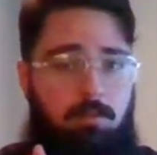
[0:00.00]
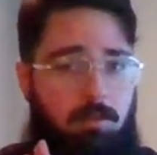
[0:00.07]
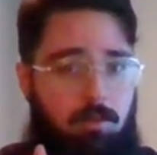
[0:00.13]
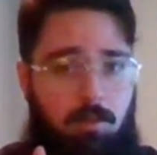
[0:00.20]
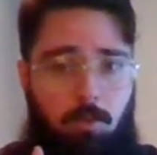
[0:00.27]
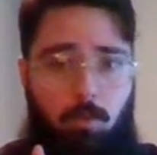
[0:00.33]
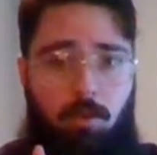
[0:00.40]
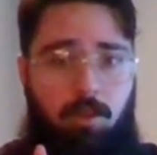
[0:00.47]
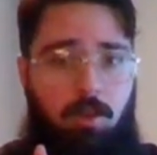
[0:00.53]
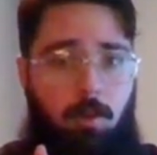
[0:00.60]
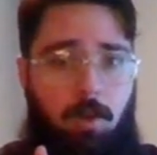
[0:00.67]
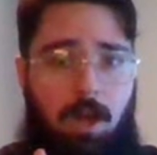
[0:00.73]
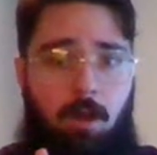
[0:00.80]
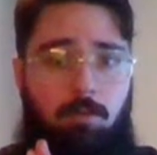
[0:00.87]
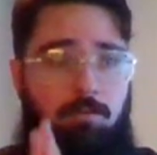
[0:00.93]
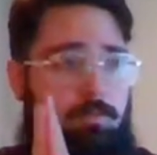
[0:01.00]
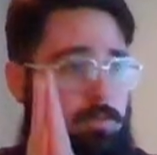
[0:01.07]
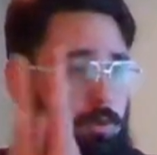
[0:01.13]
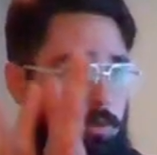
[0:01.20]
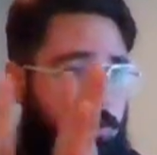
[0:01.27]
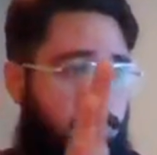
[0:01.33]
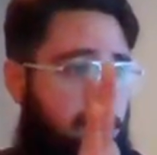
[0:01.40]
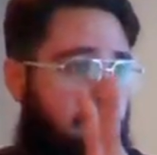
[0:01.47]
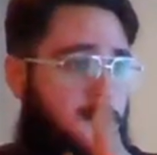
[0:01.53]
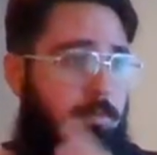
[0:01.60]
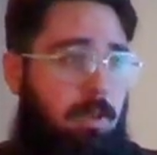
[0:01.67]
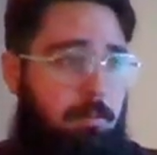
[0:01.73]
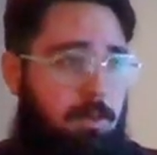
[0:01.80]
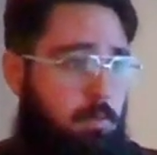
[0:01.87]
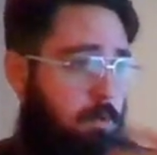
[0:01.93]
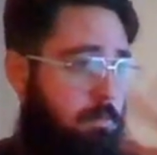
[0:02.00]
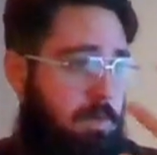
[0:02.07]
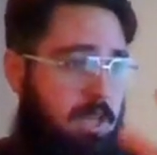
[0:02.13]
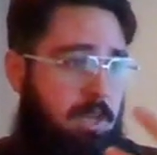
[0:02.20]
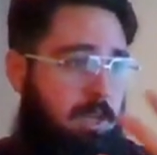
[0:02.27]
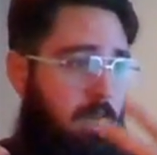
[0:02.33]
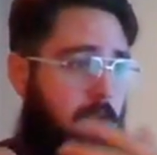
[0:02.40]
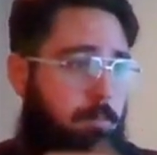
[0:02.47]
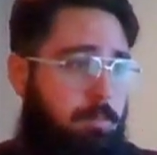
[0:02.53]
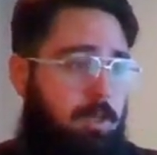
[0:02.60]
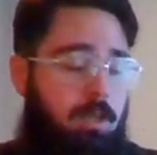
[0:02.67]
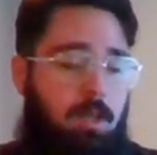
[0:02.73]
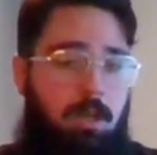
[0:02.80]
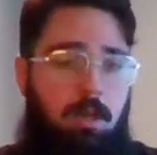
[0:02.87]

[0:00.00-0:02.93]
you're going to want to go out and do your thing. Maybe we're meeting up.